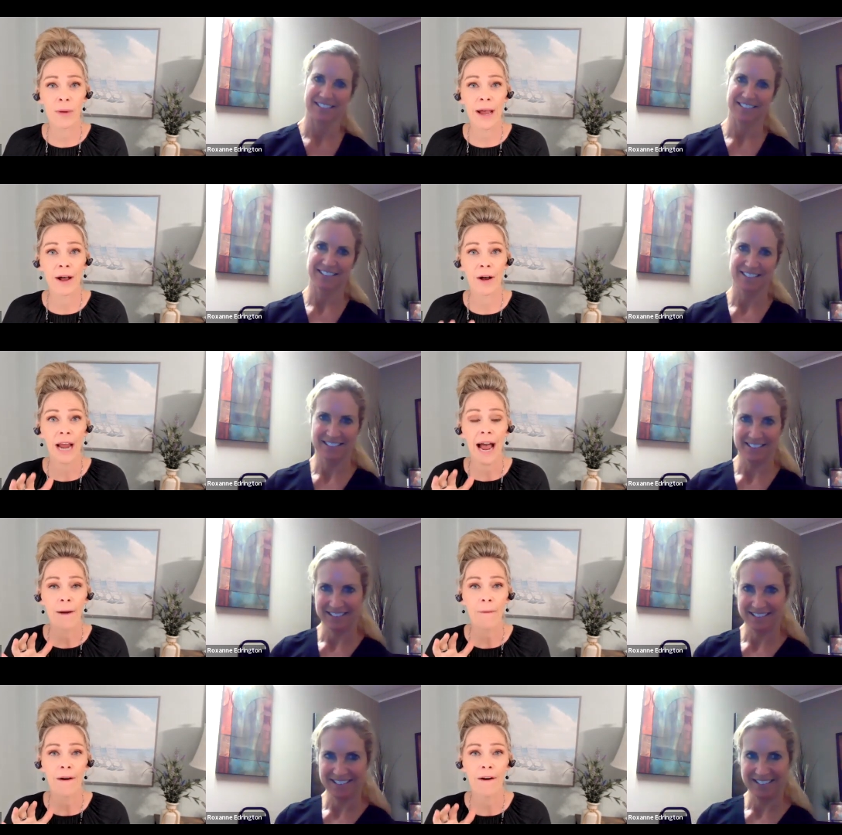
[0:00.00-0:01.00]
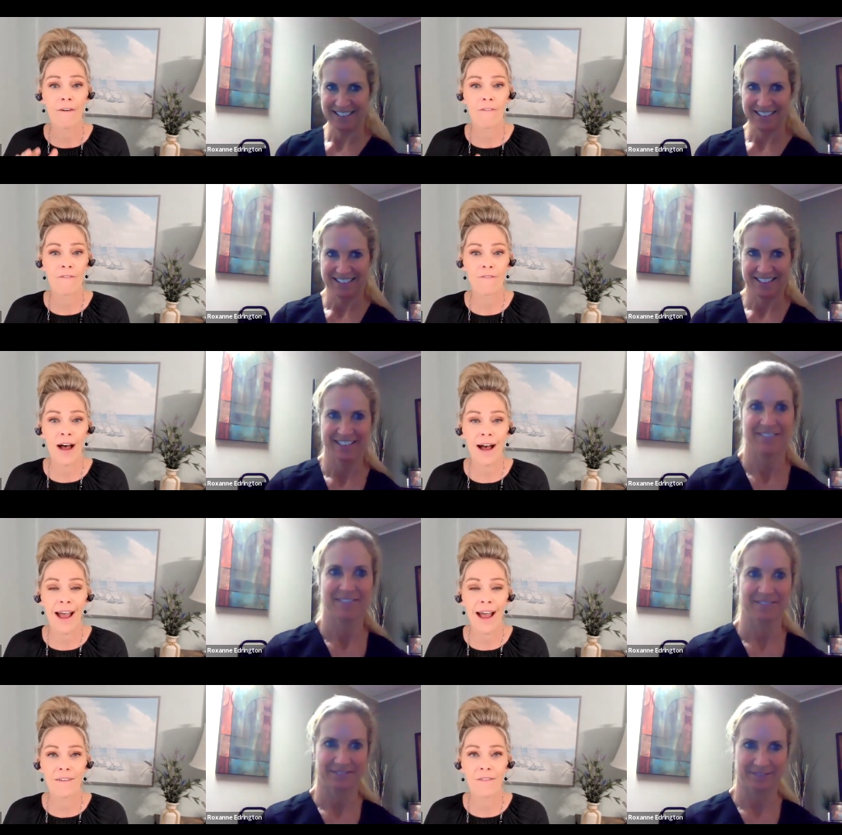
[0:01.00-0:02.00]
Speaker 1: about our
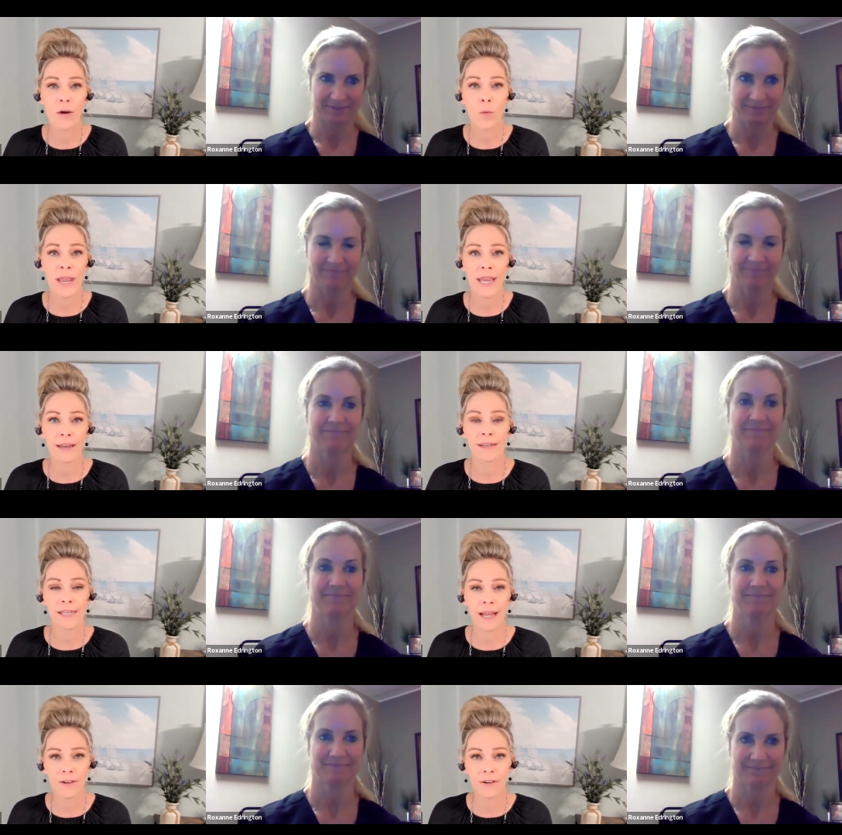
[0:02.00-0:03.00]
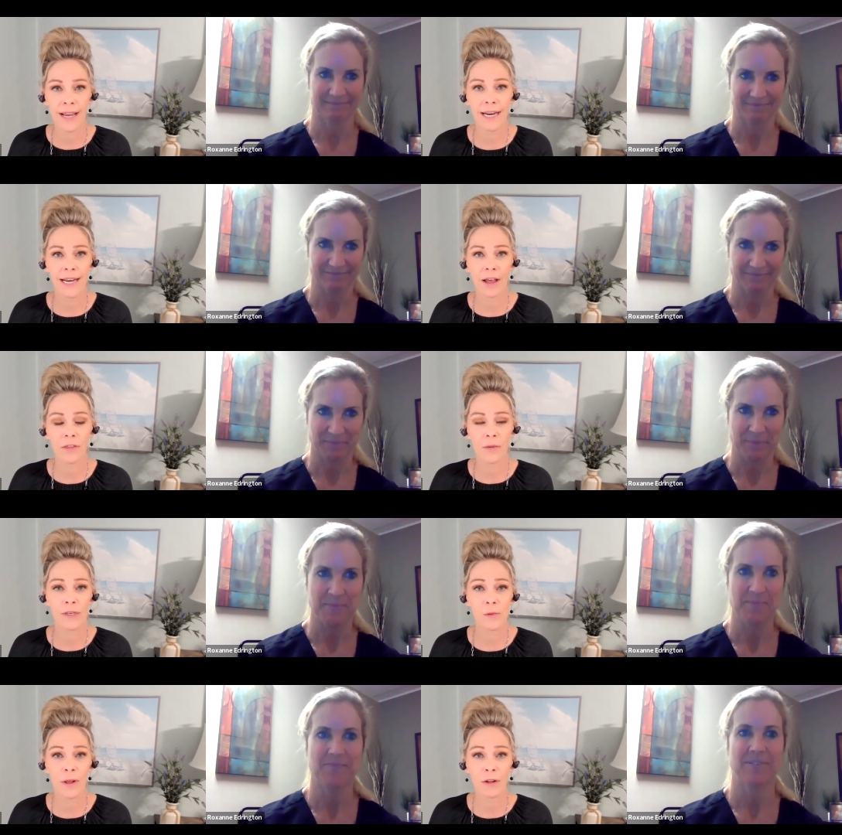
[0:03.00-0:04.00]
five week accelerated health and
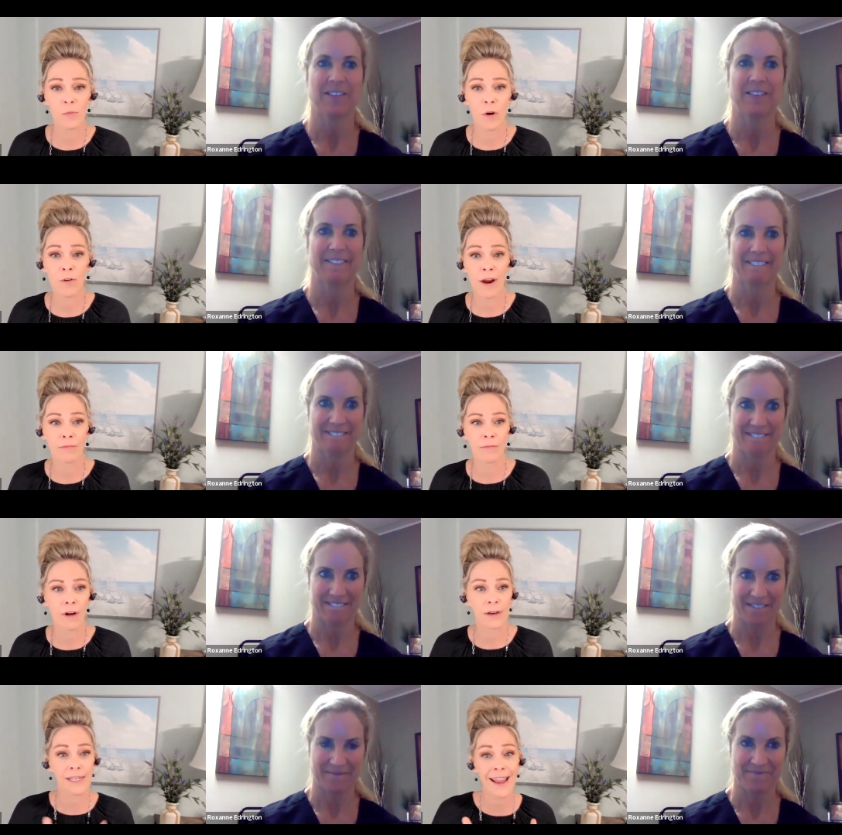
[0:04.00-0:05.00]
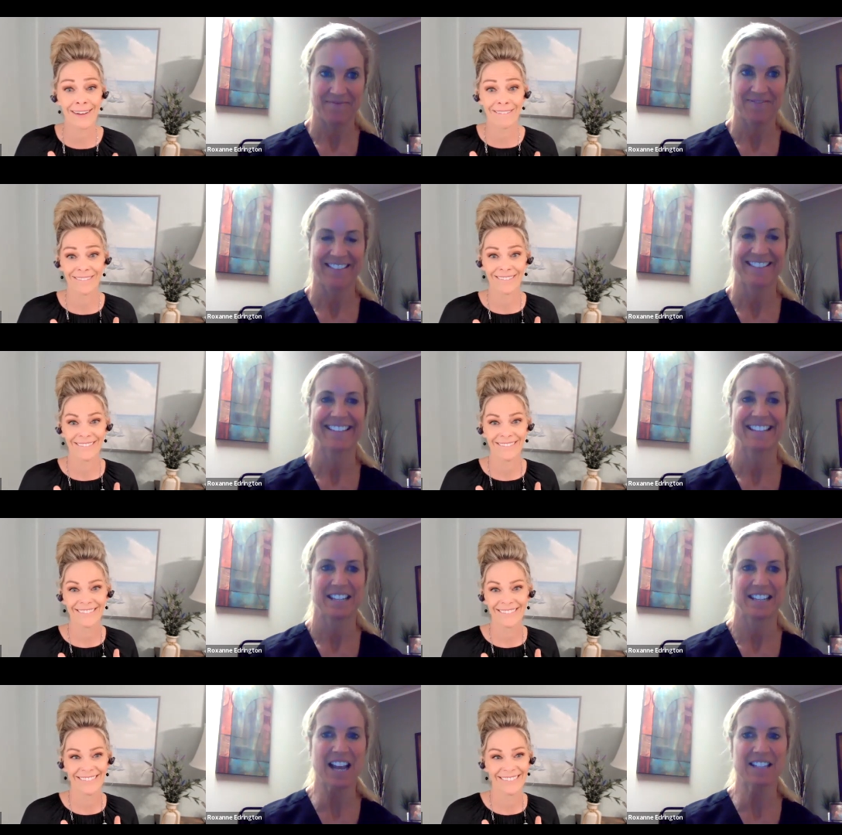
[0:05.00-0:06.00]
business wellness program. Roxanne.
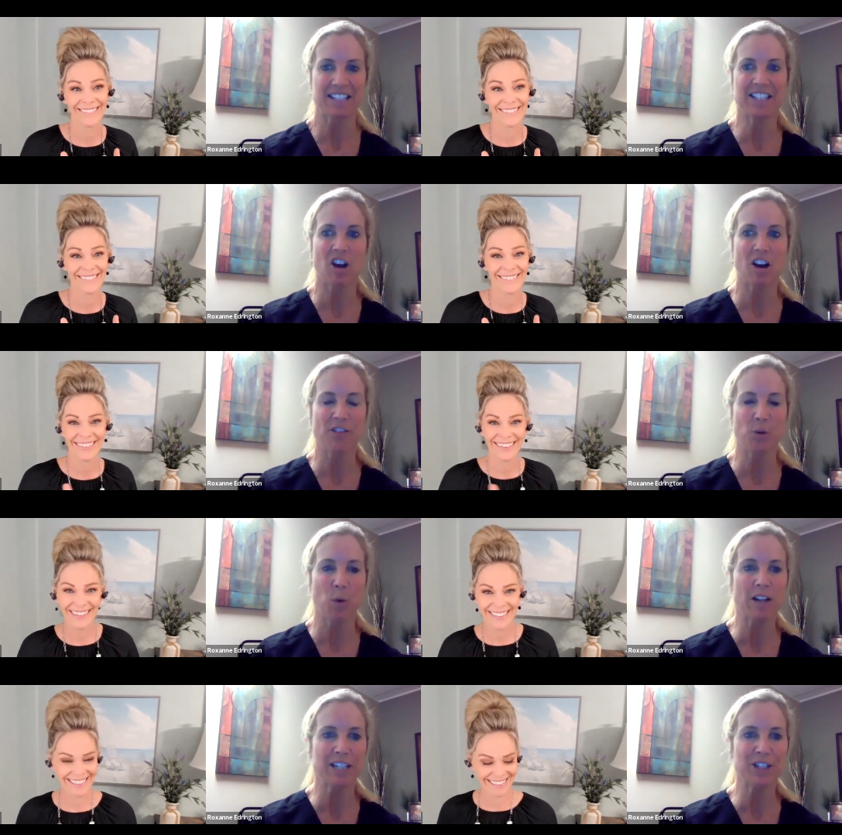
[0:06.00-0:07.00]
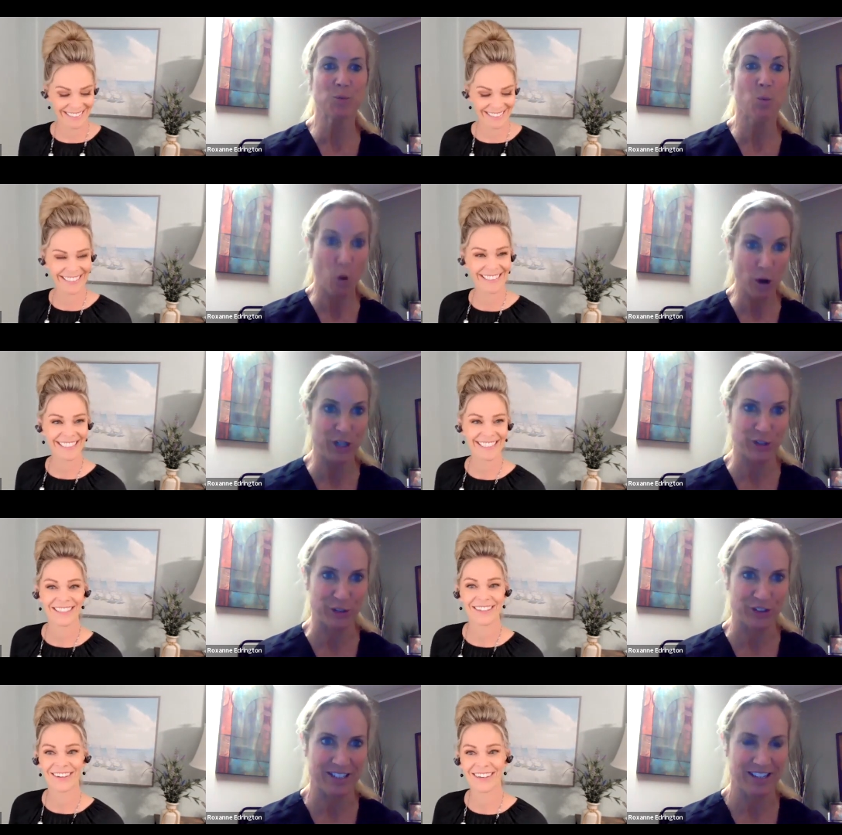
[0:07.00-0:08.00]
Speaker 2: Yes, it's called the Wellness
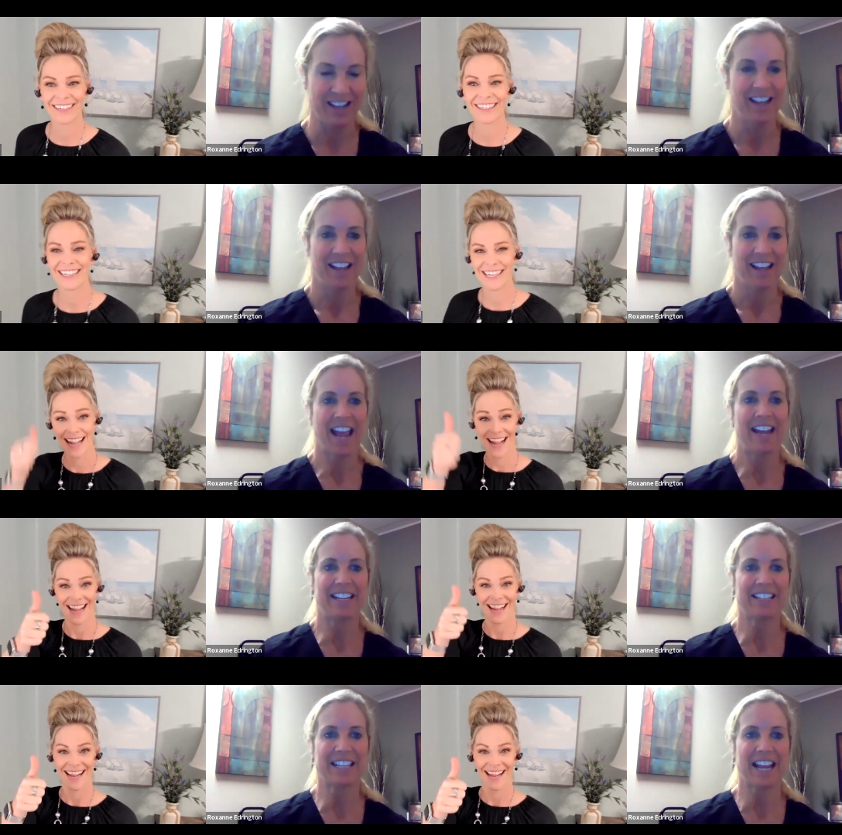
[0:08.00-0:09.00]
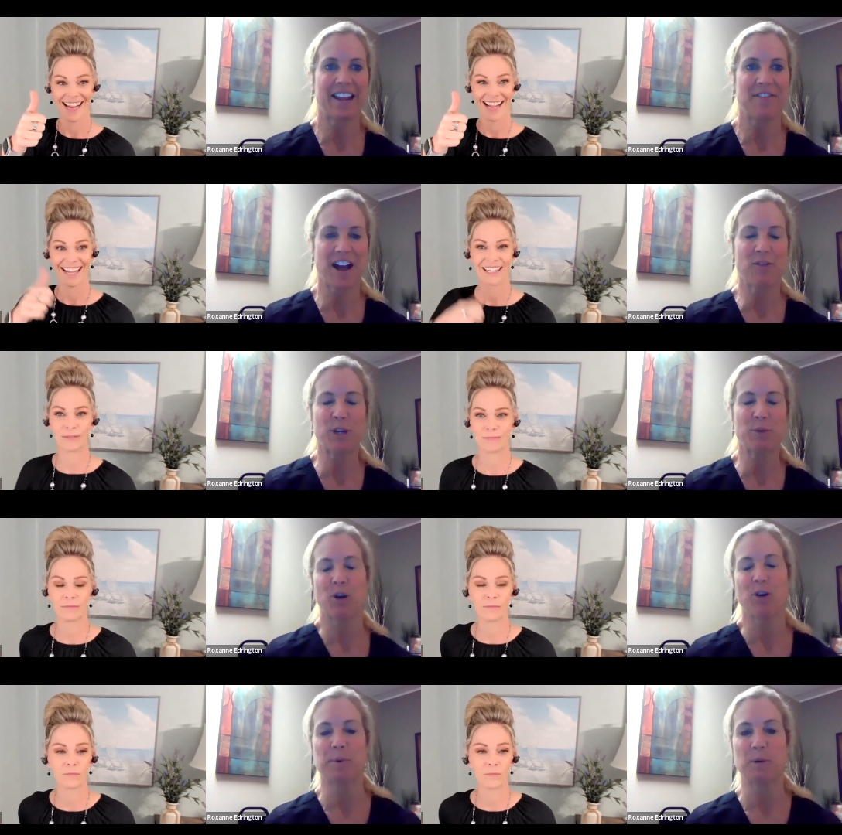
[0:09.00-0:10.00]
Warriors. And it's a five week
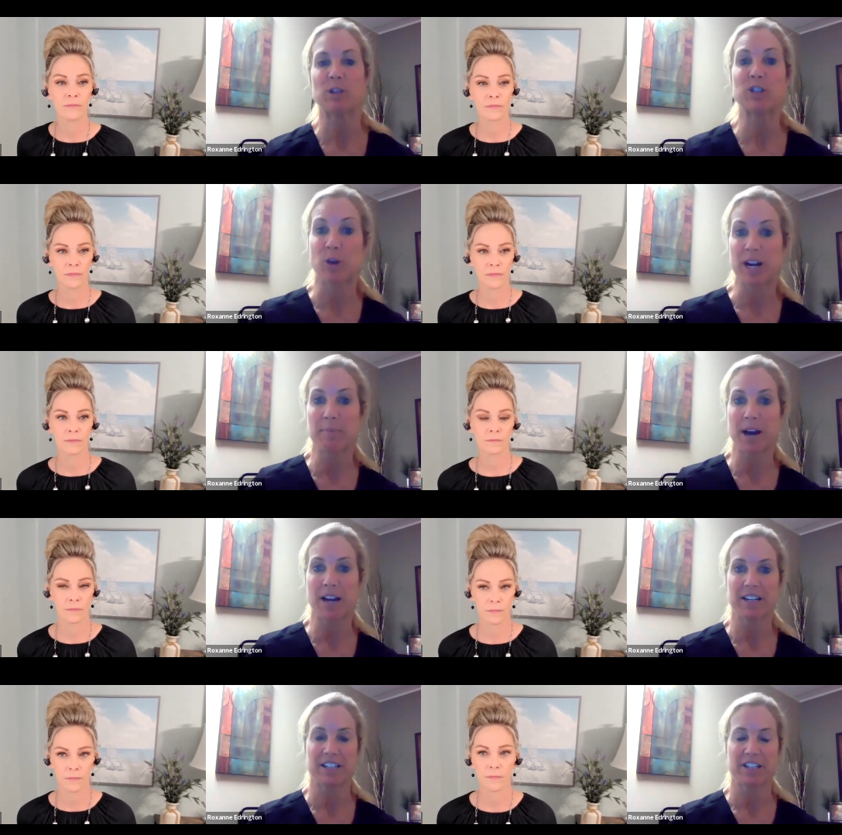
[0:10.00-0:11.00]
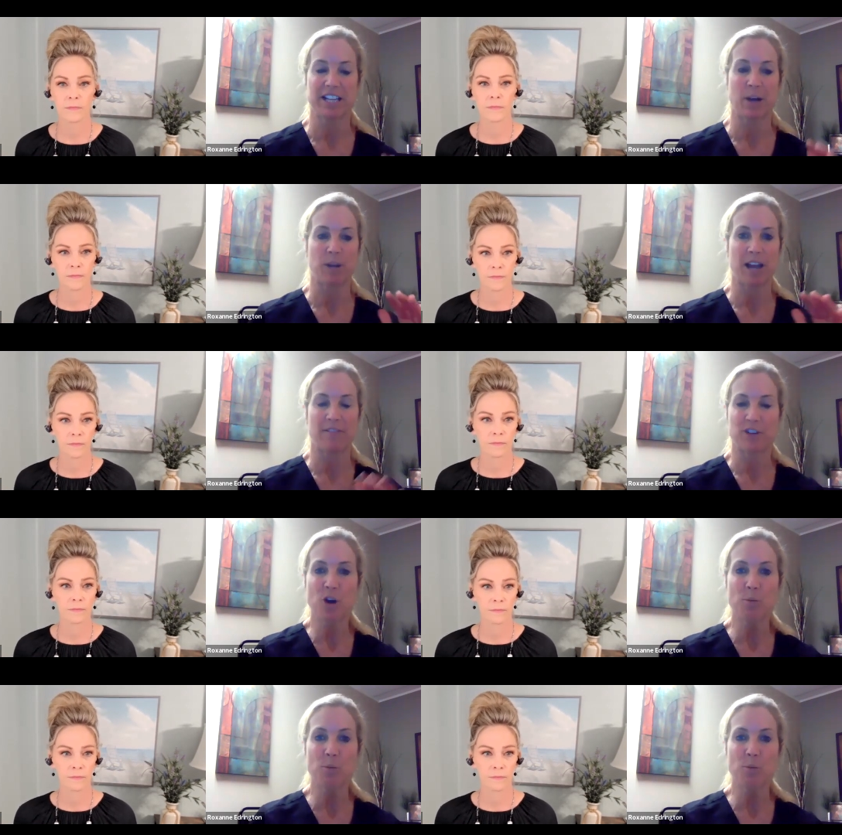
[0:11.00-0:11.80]
program. And what's great about it is that we have a